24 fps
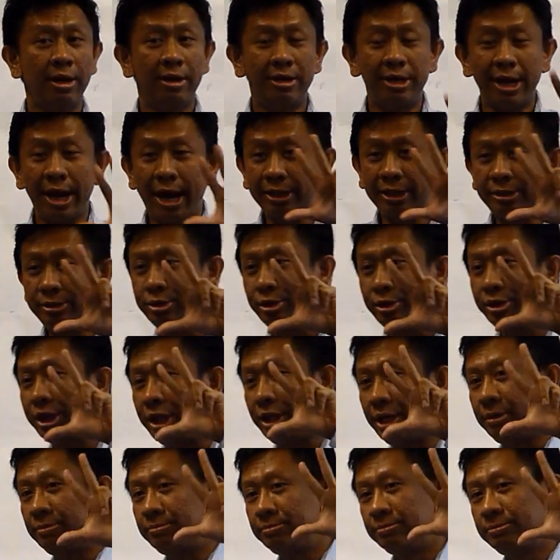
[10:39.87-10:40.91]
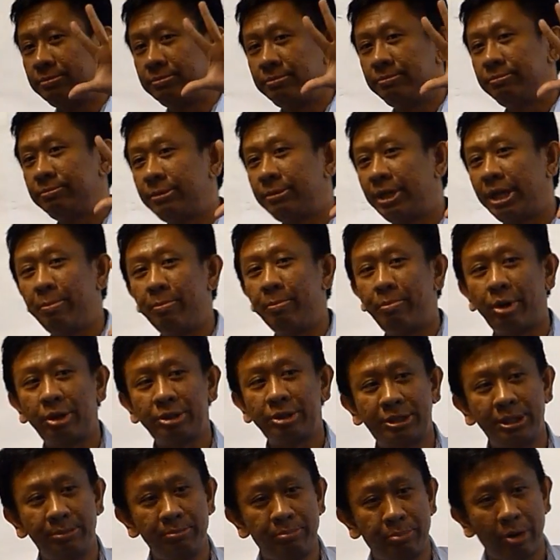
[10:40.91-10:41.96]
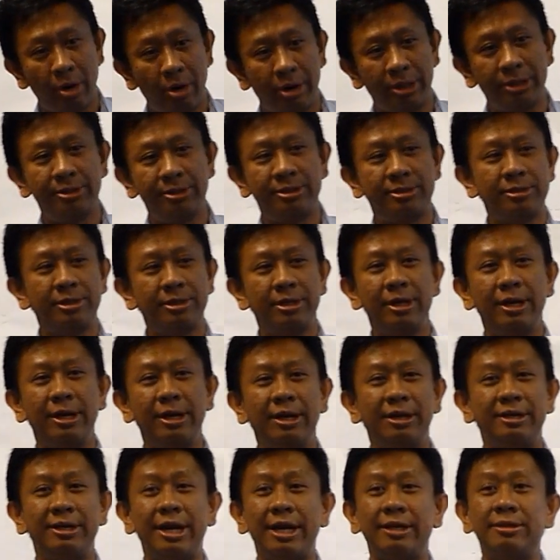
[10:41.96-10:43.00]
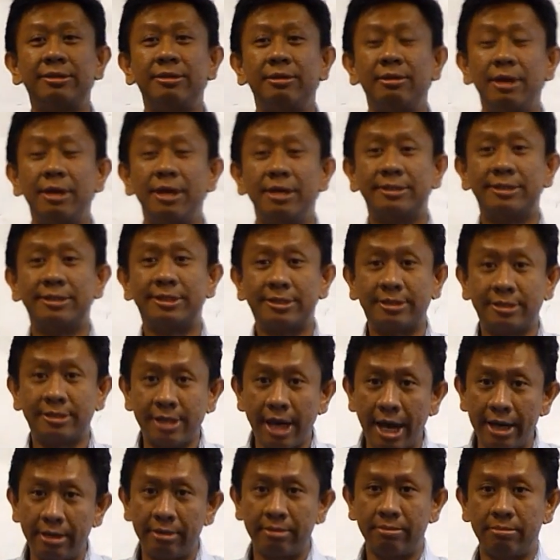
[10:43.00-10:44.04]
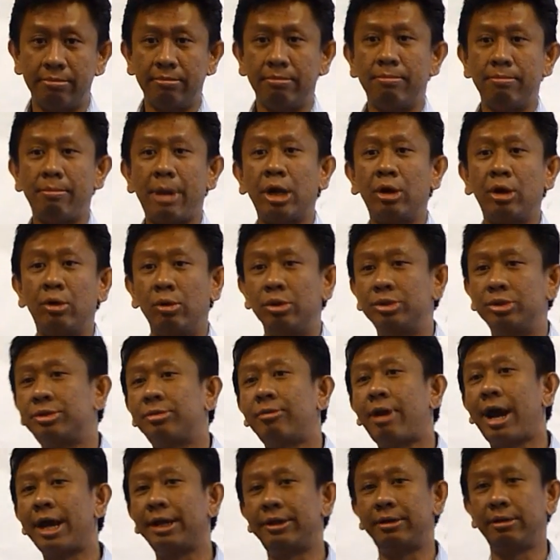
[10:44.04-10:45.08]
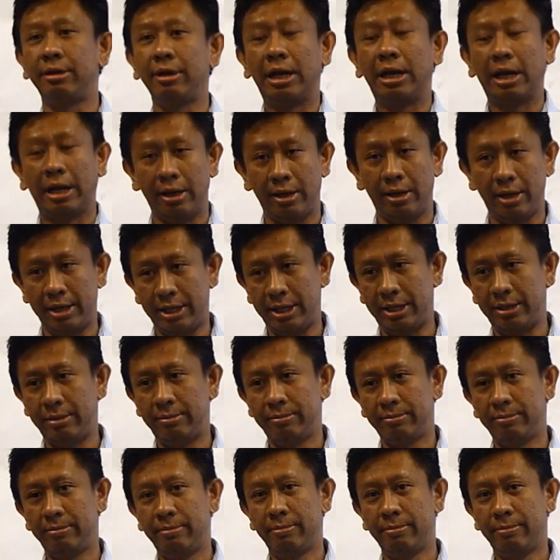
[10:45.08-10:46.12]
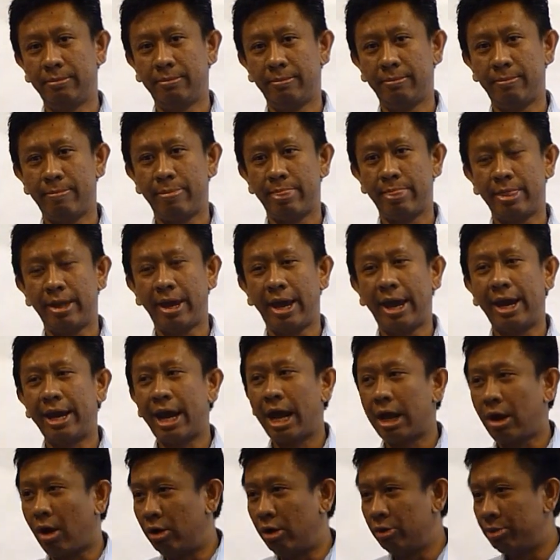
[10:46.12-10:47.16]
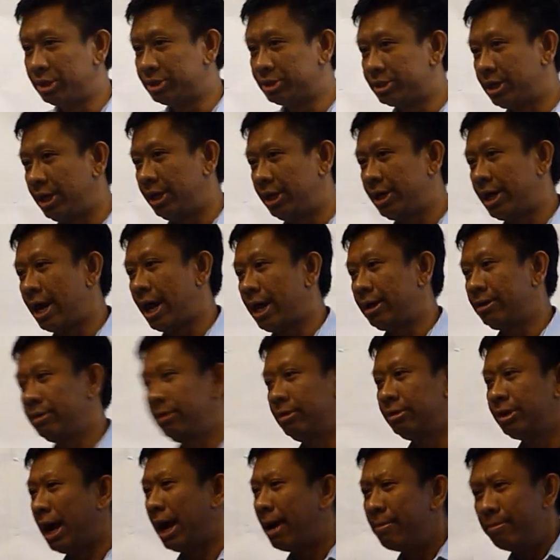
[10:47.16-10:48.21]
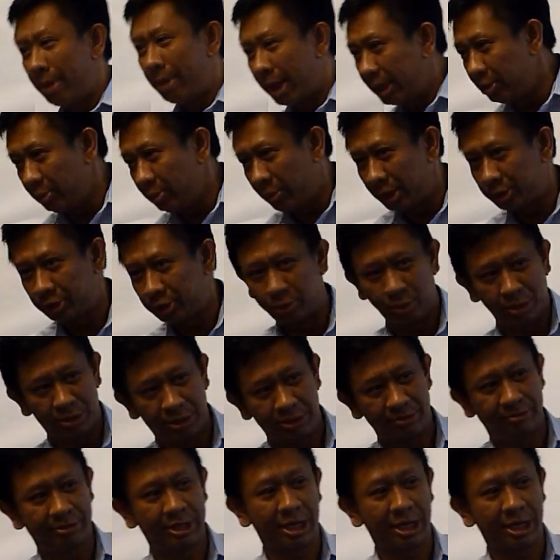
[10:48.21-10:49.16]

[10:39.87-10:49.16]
There are 3 important points that set my goals right clearly. And I always say that there are many ways to achieve